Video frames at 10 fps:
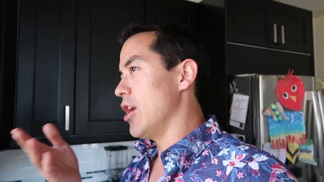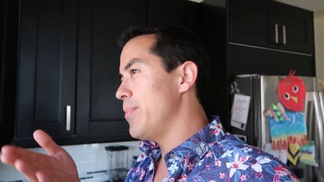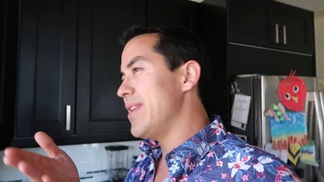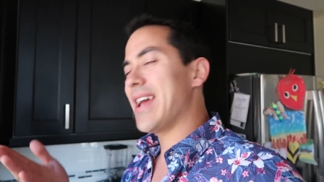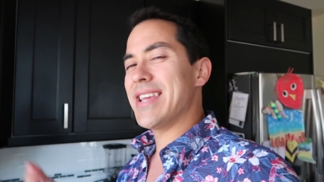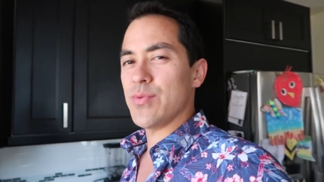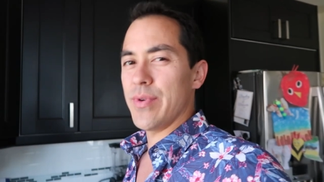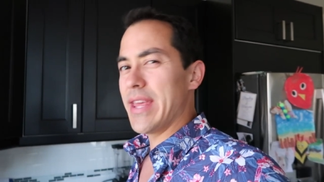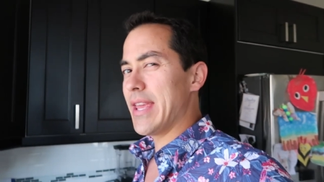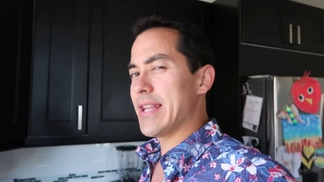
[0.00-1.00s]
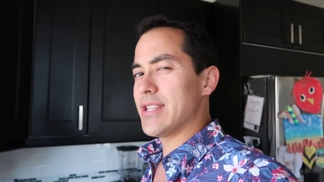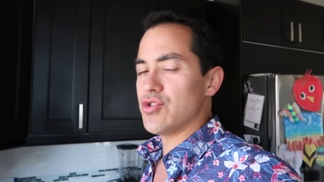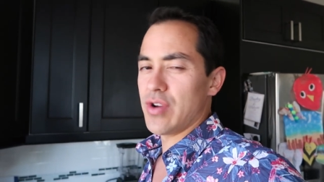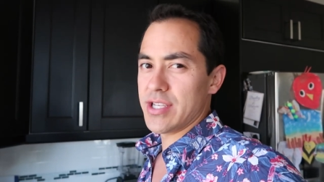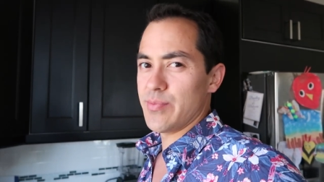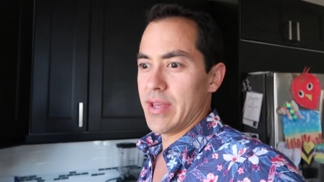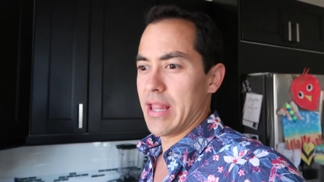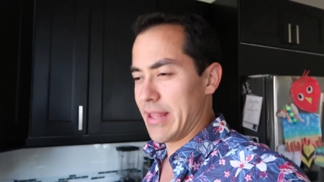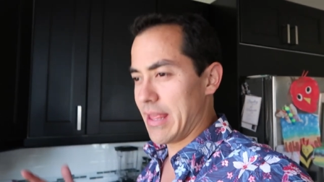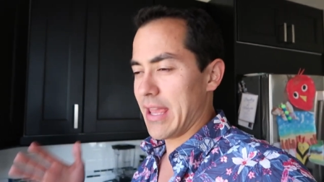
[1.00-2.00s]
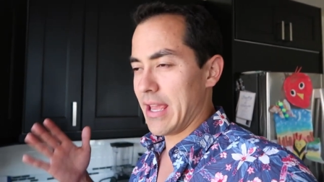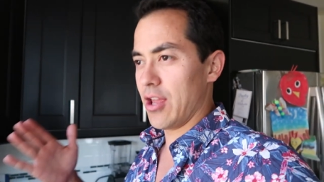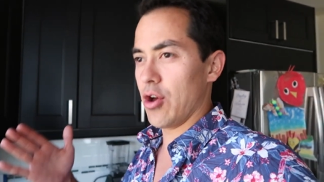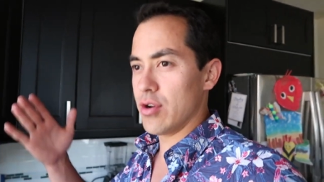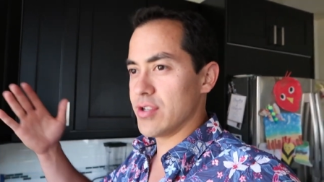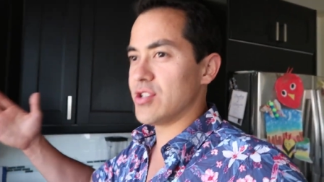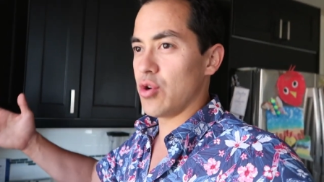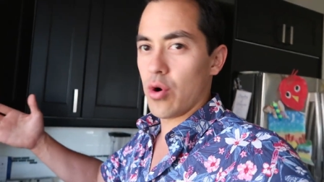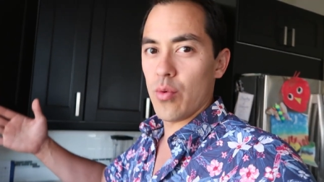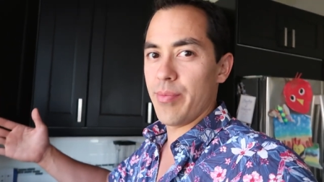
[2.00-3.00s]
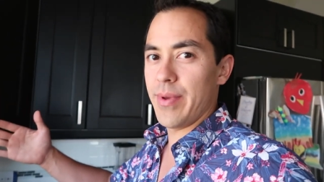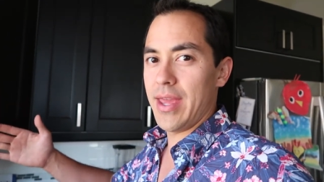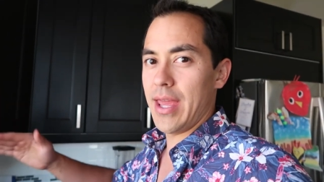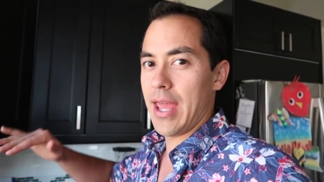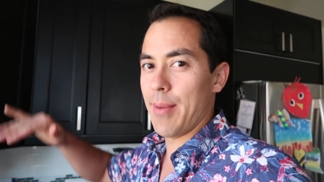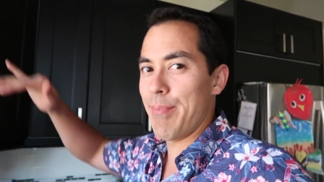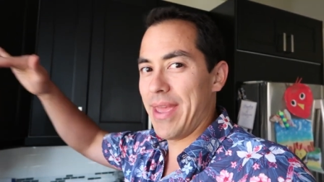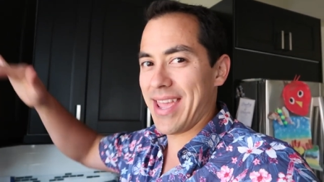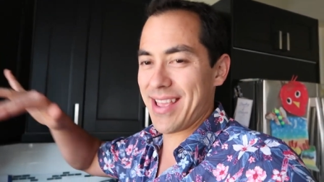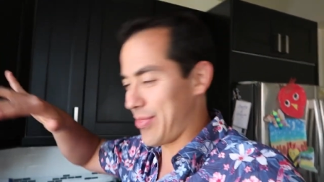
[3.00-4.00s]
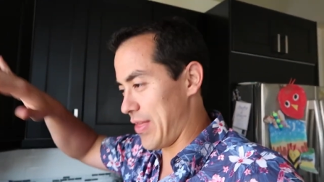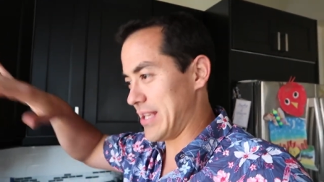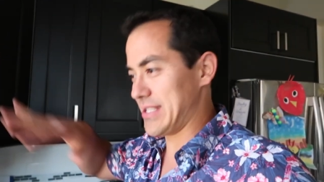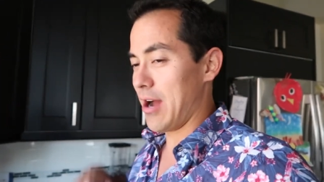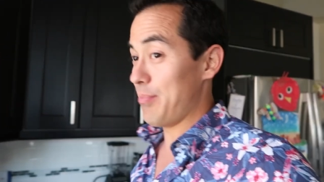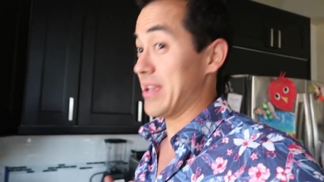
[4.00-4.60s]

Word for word: it'll be nice when they get to dress me, like they can go to a store with me and pick things out,